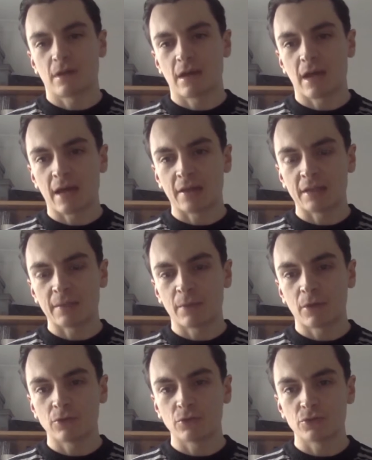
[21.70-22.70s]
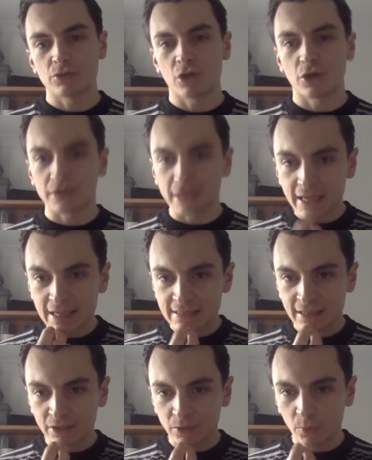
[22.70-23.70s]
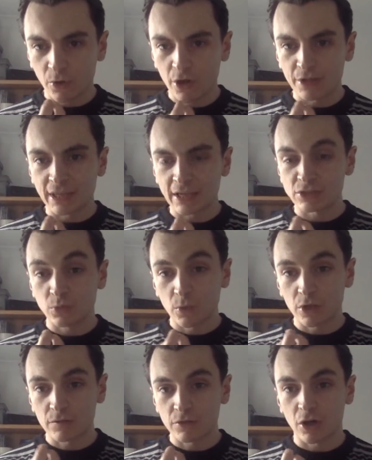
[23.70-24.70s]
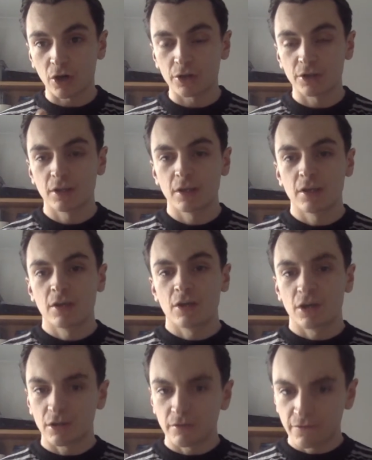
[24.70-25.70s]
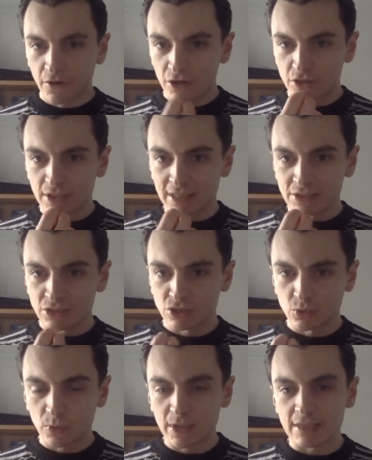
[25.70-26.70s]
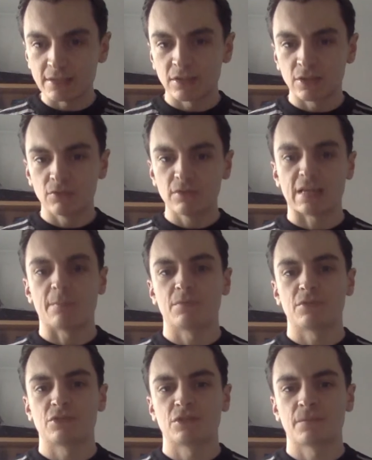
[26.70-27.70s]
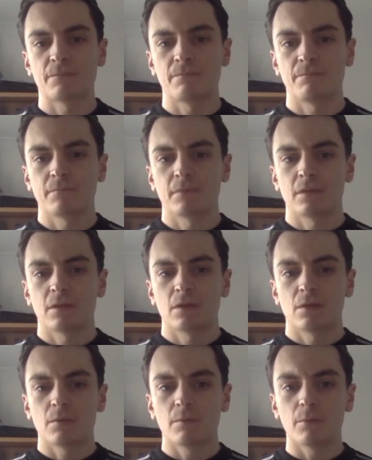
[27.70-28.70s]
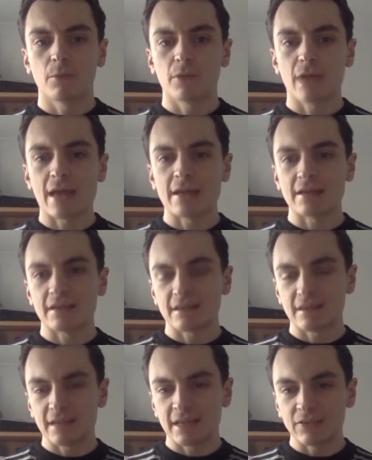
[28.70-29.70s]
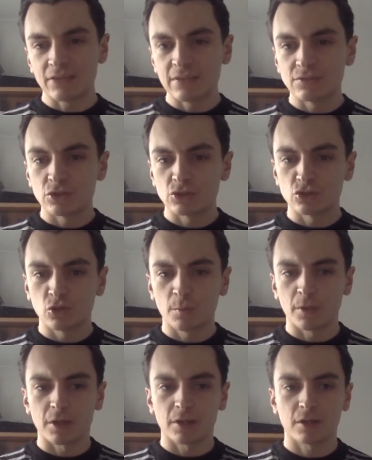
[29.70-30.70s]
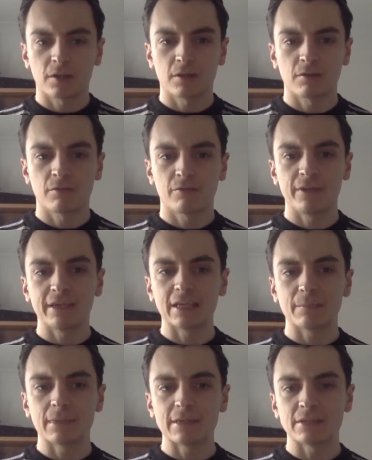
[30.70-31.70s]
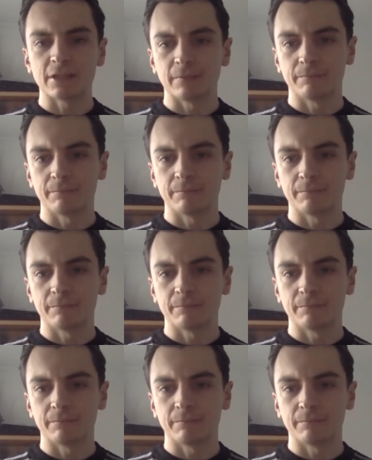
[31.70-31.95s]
and the apostle John eating the word, that's the word of God, and at first it's sweet to the lips, but then it leaves the stomach feeling bitter.